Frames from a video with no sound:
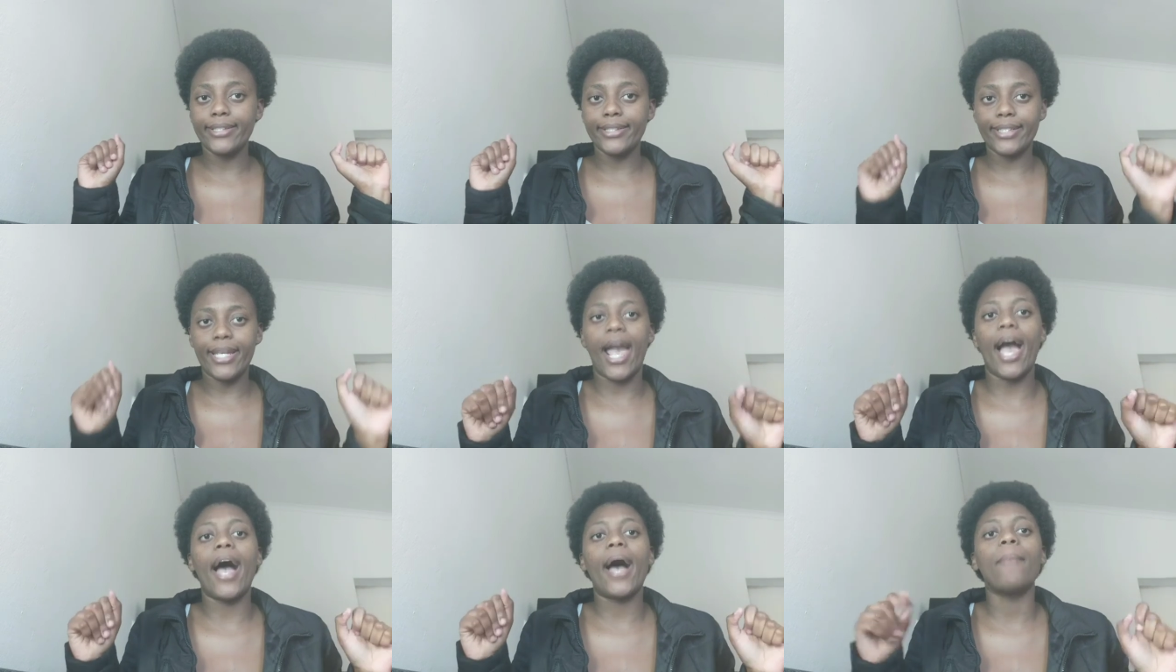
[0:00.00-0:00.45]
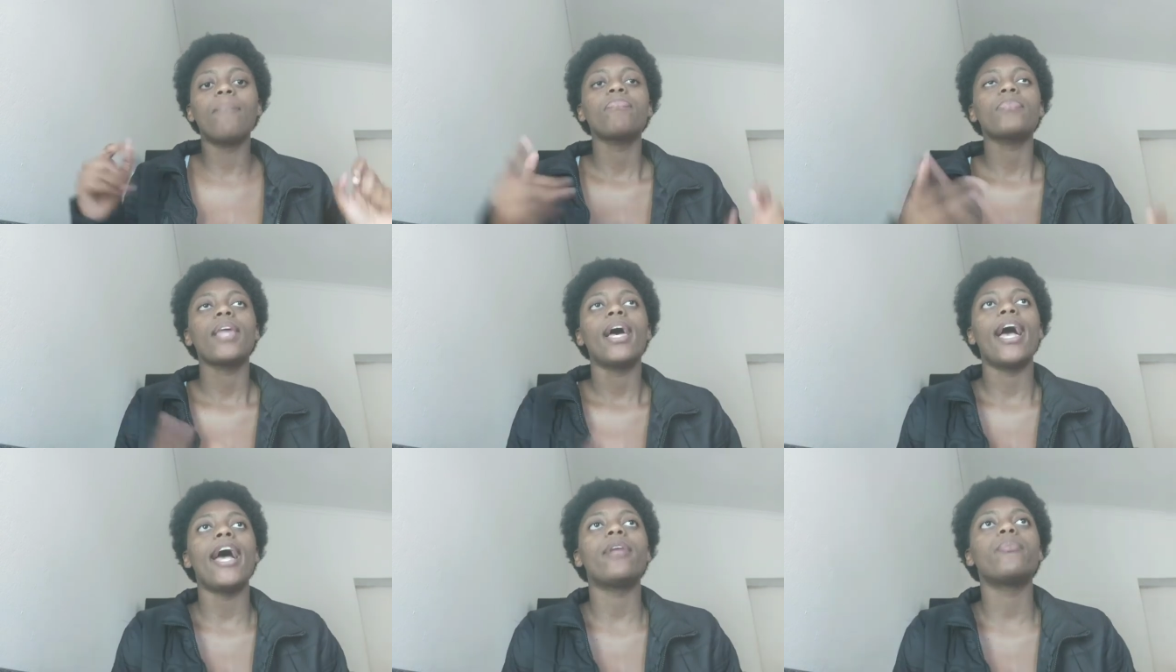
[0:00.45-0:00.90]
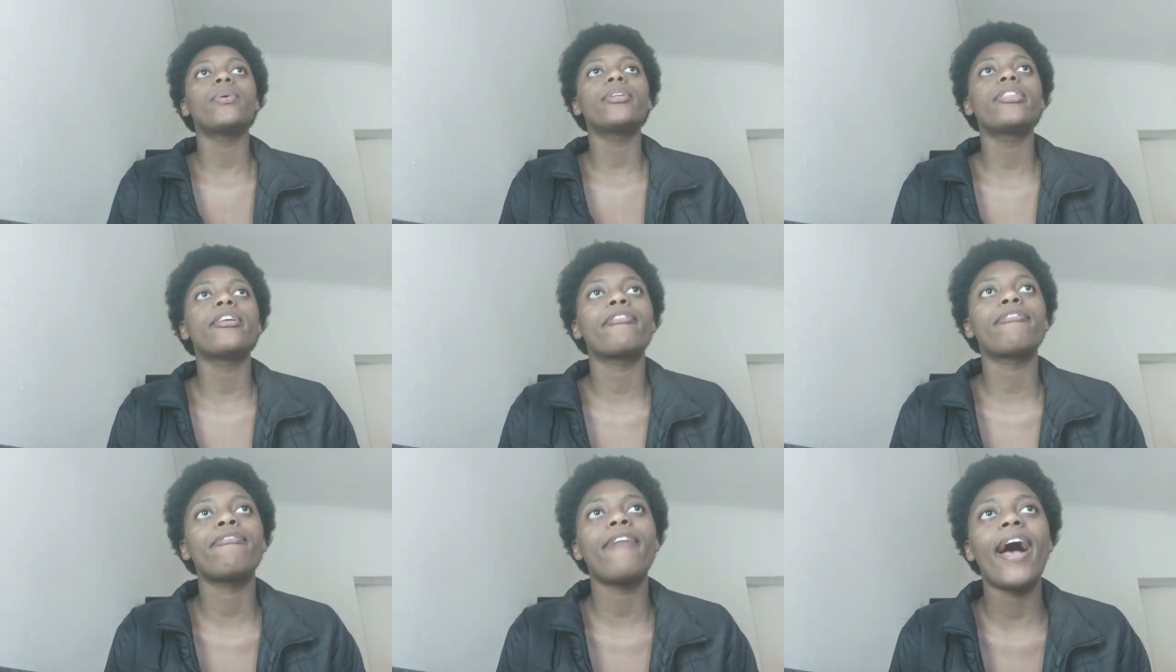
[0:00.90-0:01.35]
yeah, and with
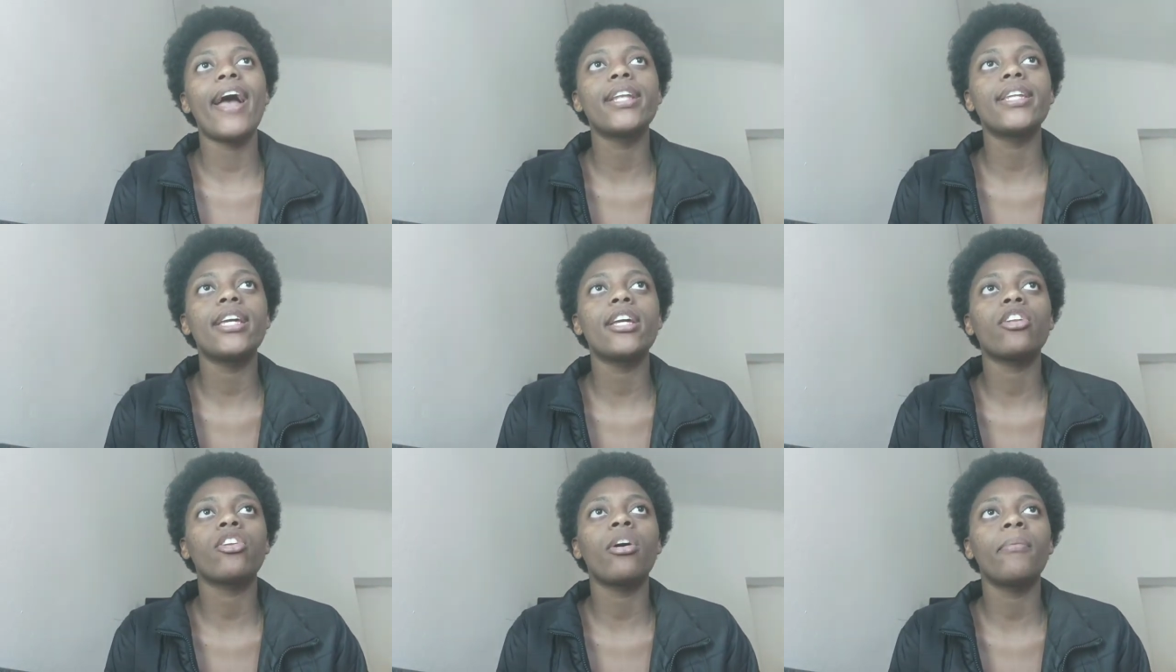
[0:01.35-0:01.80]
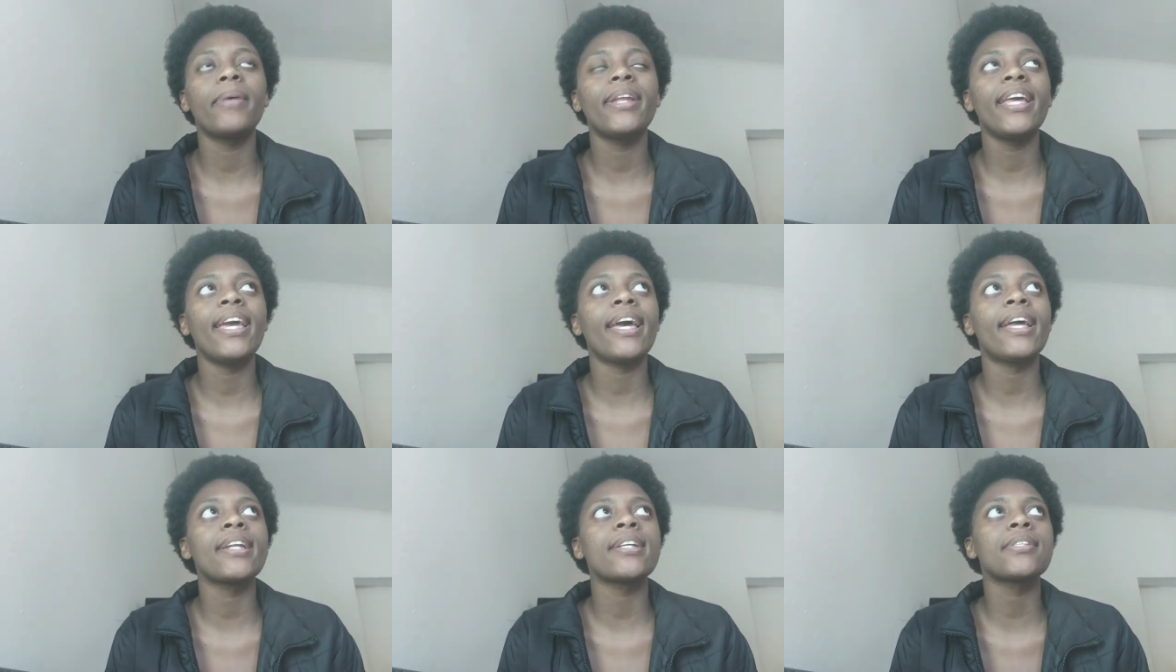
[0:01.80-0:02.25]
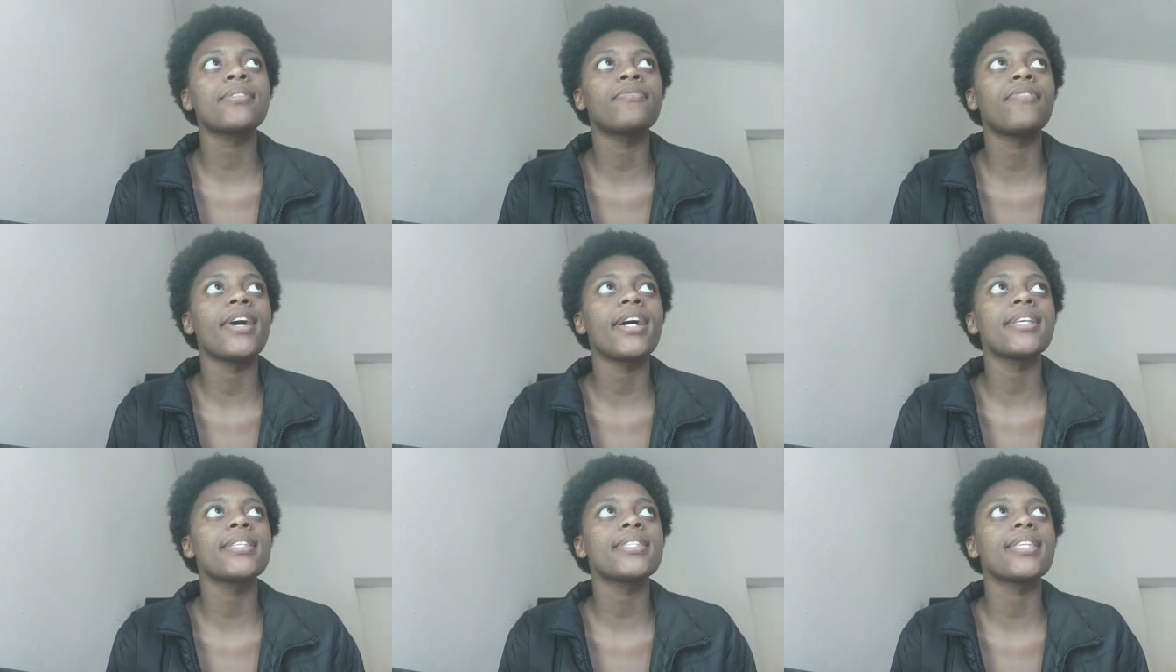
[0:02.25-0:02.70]
the funding, normally
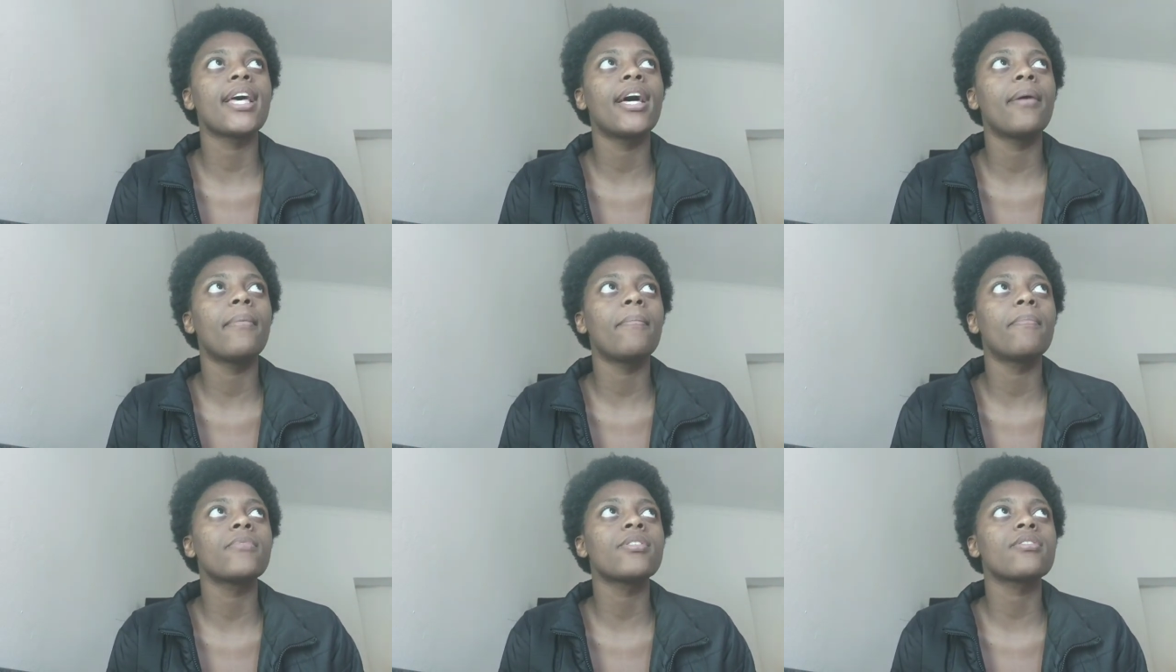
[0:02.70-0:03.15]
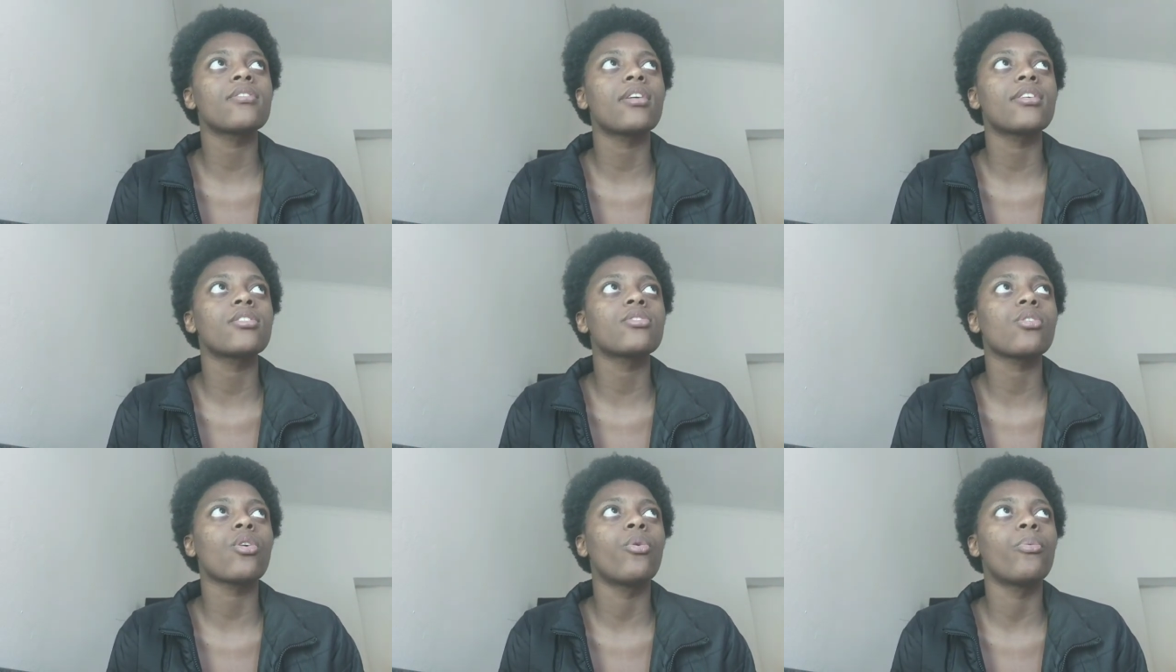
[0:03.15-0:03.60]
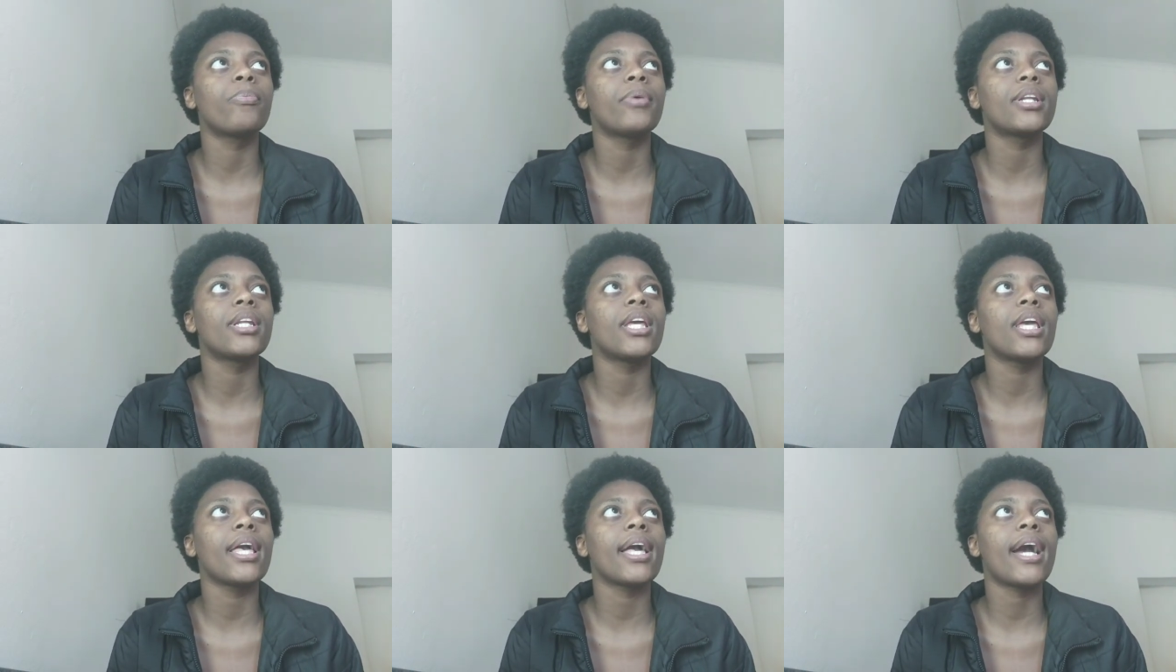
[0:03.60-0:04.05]
NSFAS starts
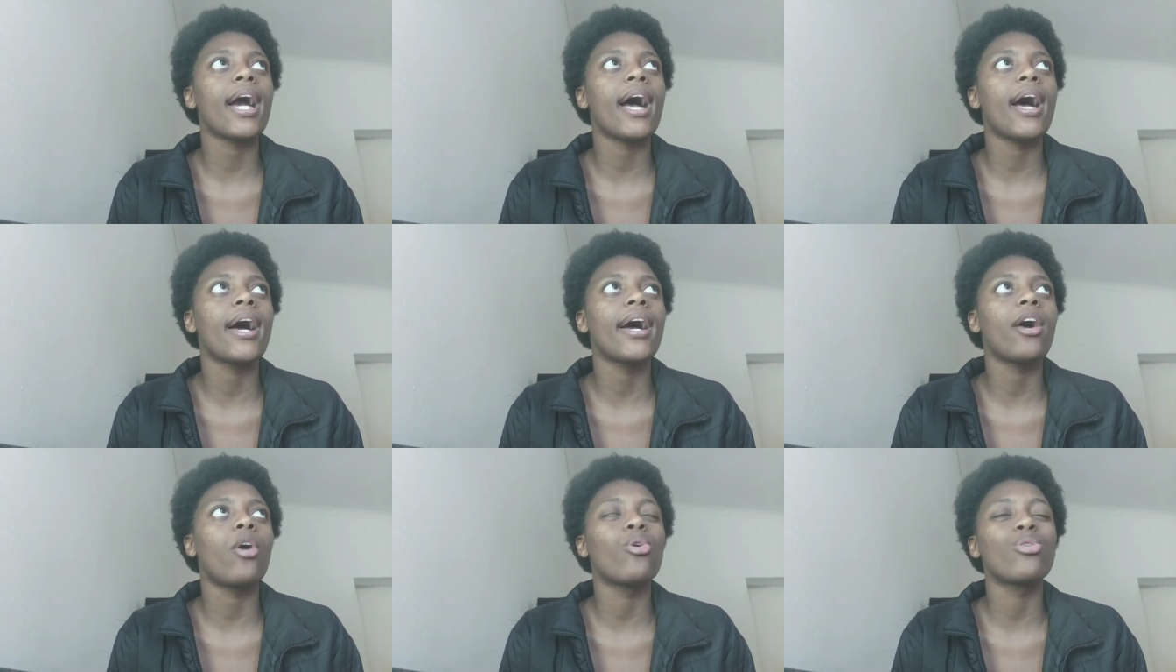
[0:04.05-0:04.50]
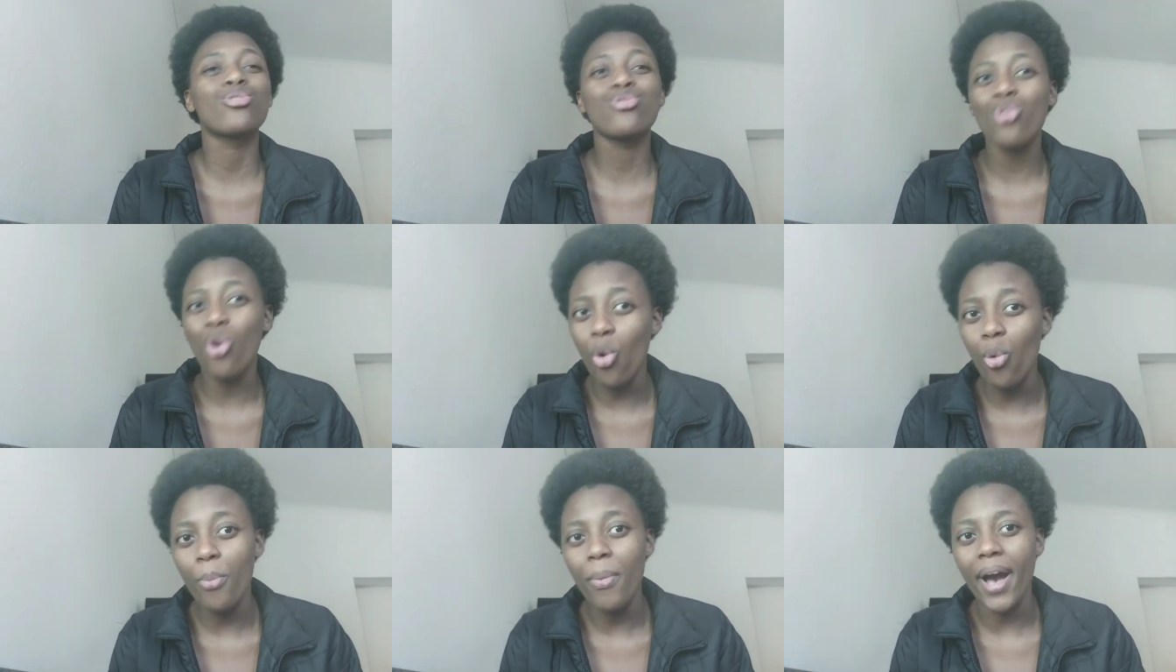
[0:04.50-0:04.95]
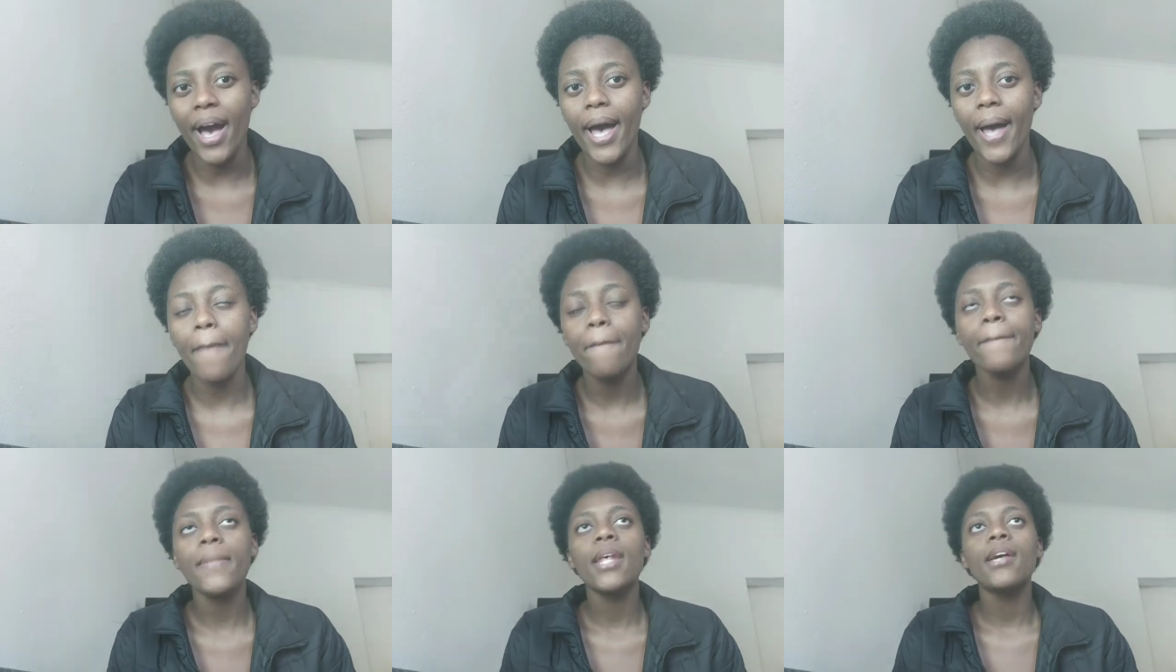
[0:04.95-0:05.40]
opening October.